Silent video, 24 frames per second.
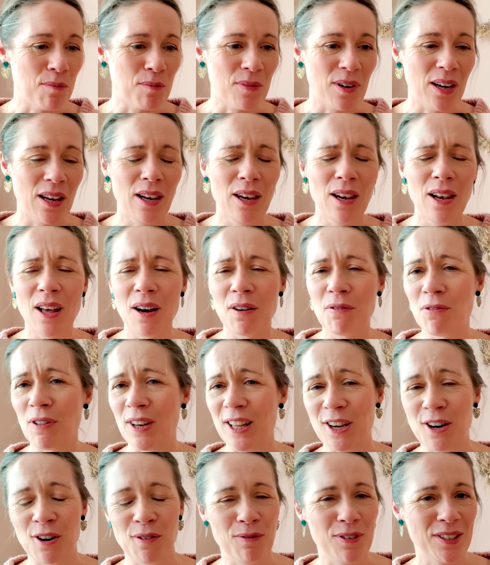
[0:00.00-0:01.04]
lovely
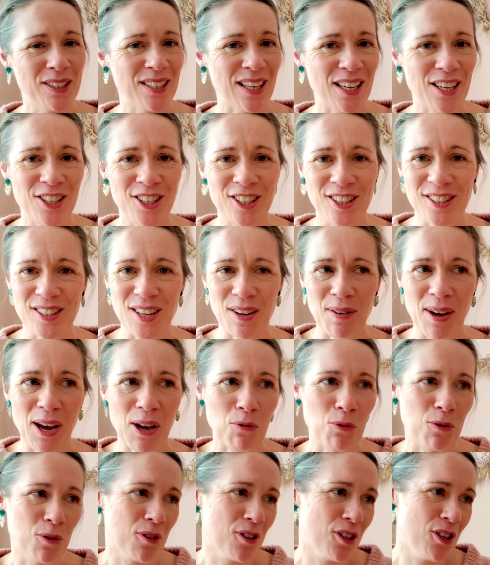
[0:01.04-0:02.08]
conversations I've
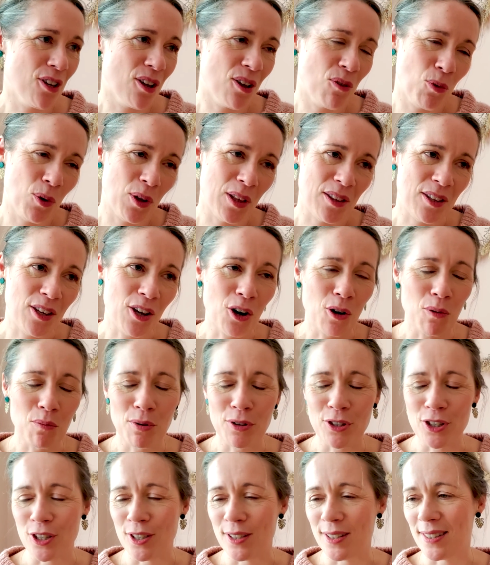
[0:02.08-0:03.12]
had with yarn
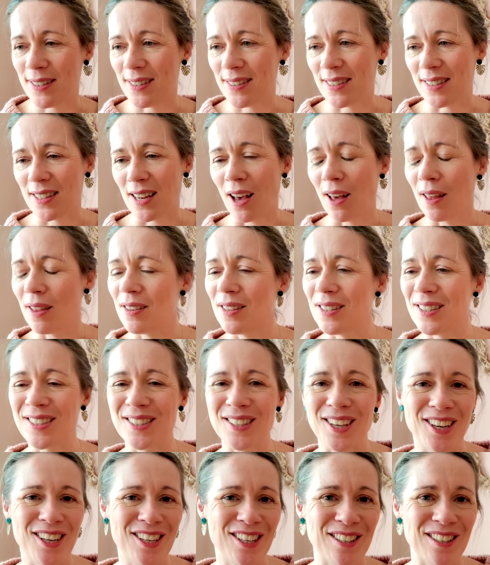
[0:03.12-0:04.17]
producers and other
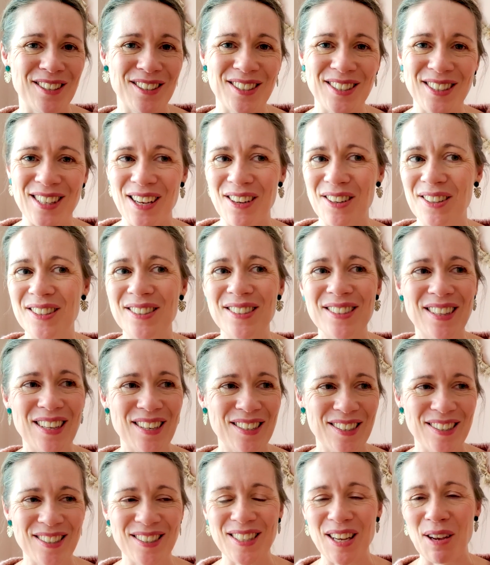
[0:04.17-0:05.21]
designers, that
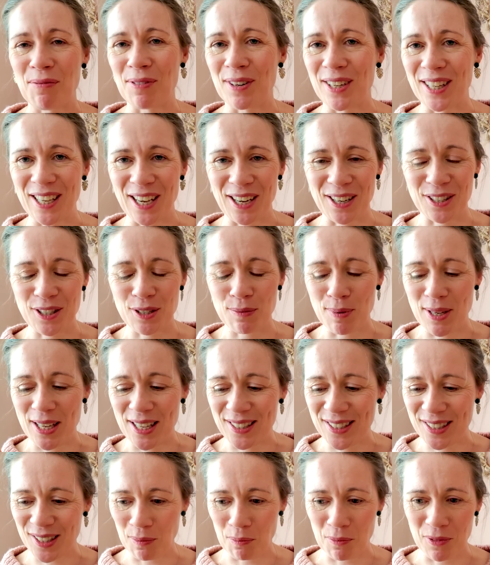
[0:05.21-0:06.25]
this is definitely going to be
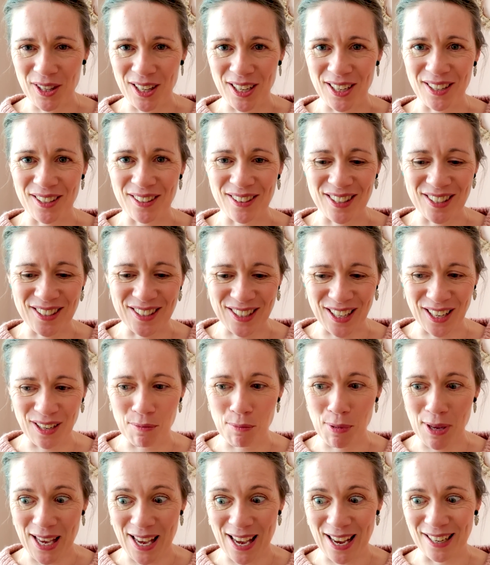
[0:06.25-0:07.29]
something that's going to
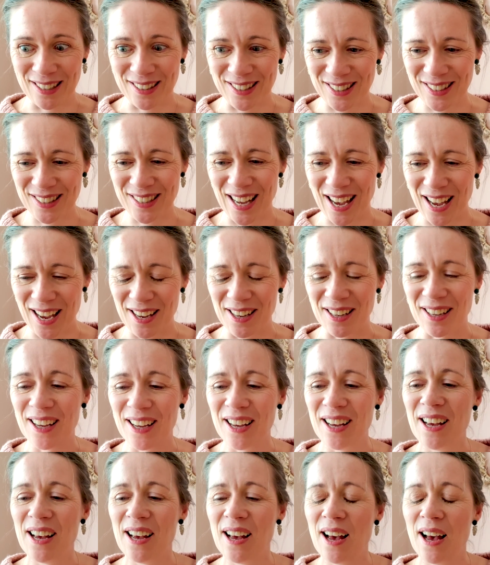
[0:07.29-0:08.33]
be here to stay.
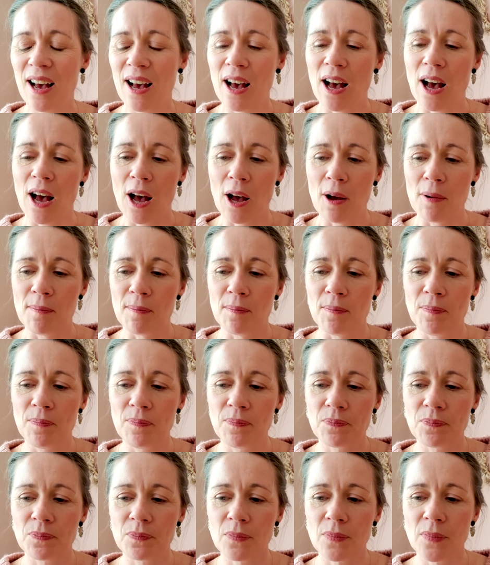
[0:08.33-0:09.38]

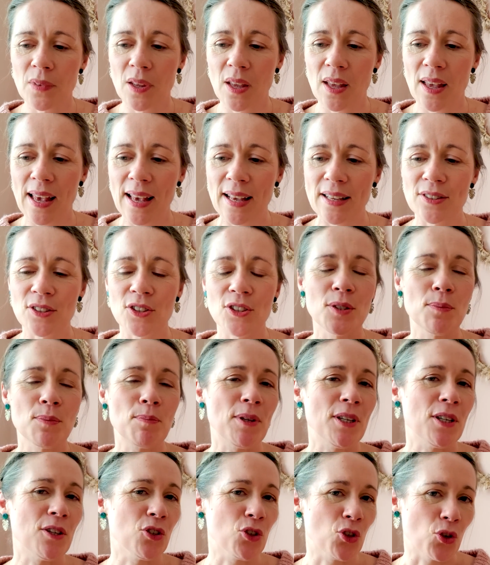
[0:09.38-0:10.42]
It's just
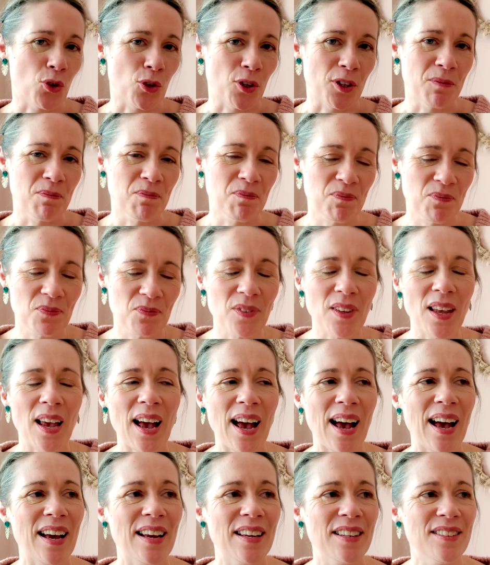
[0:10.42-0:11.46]
been a joy.
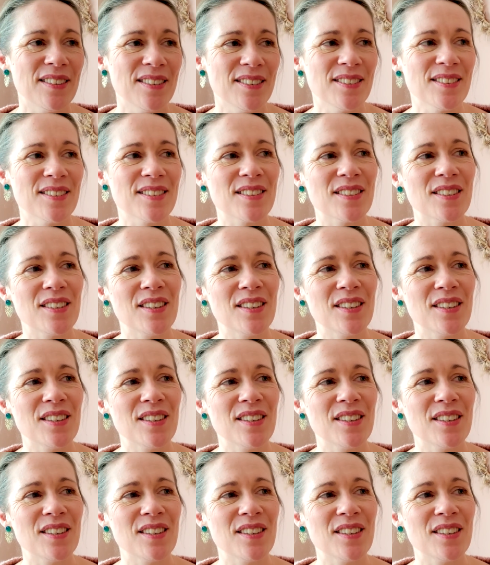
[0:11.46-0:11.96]
And